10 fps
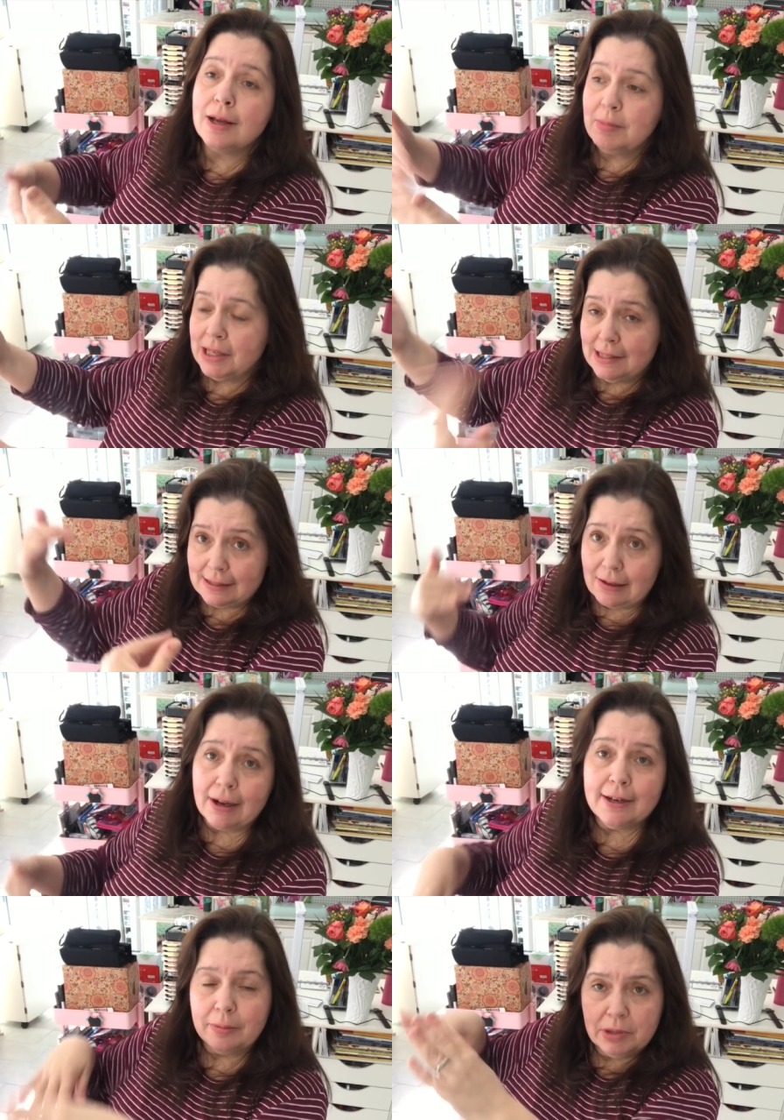I'm
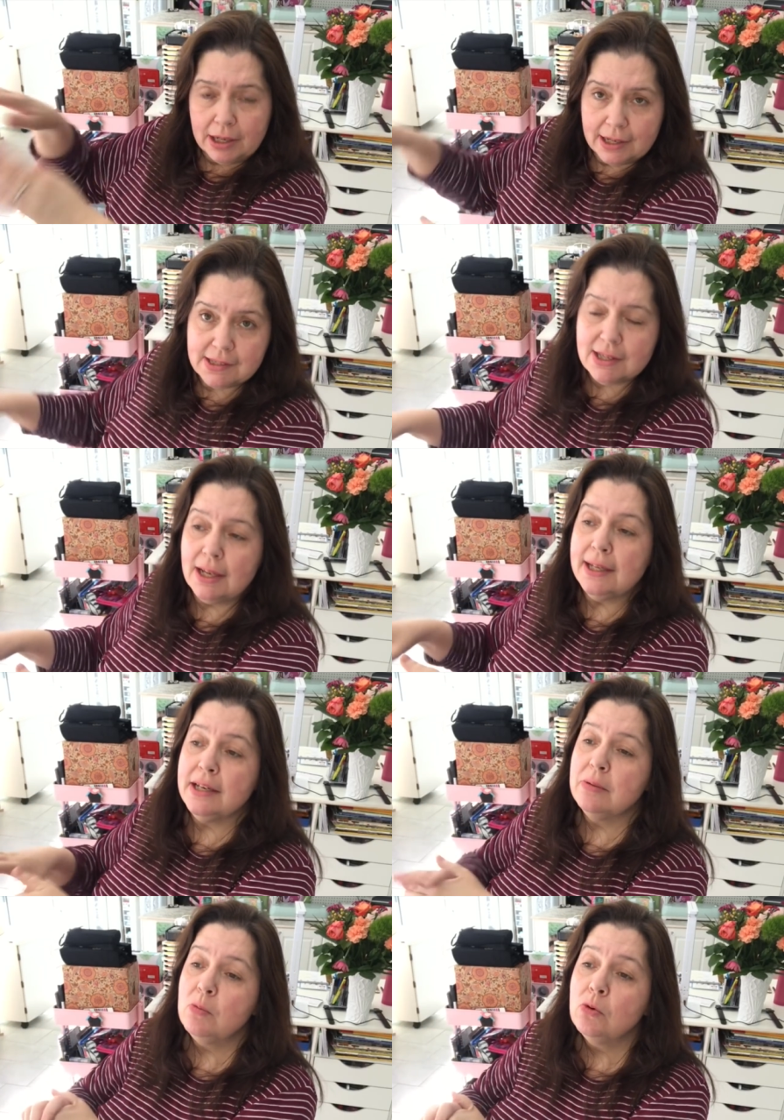inside, I'm not outside
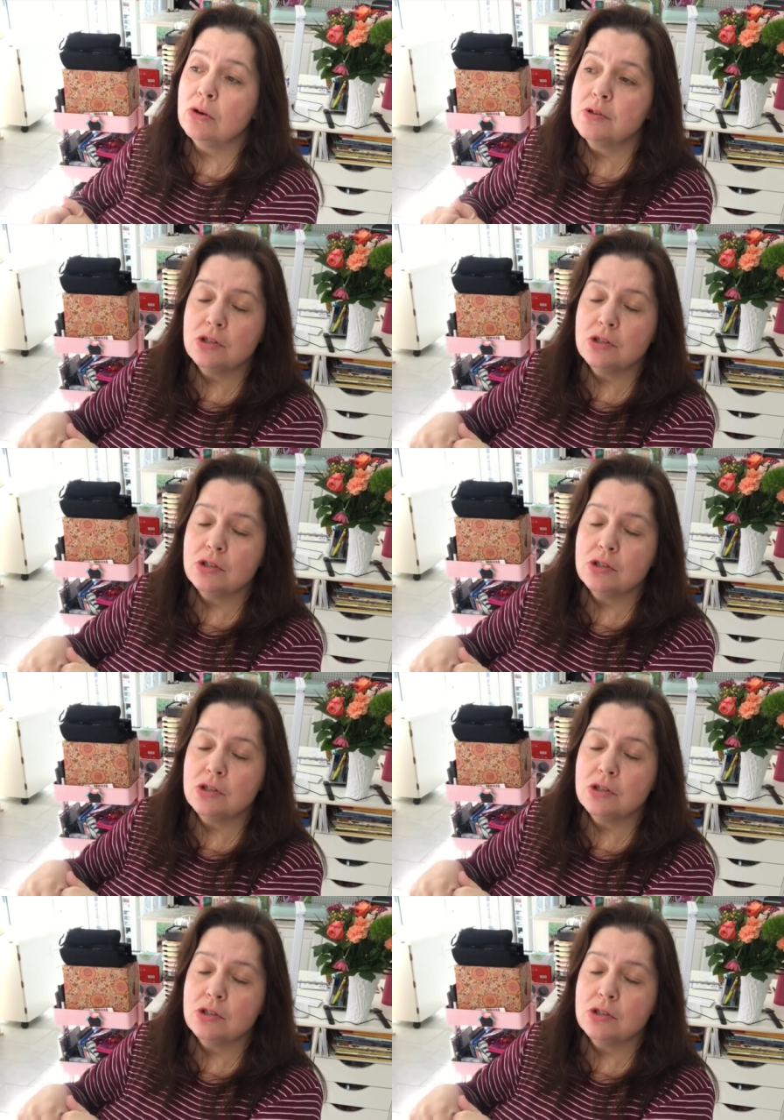anymore.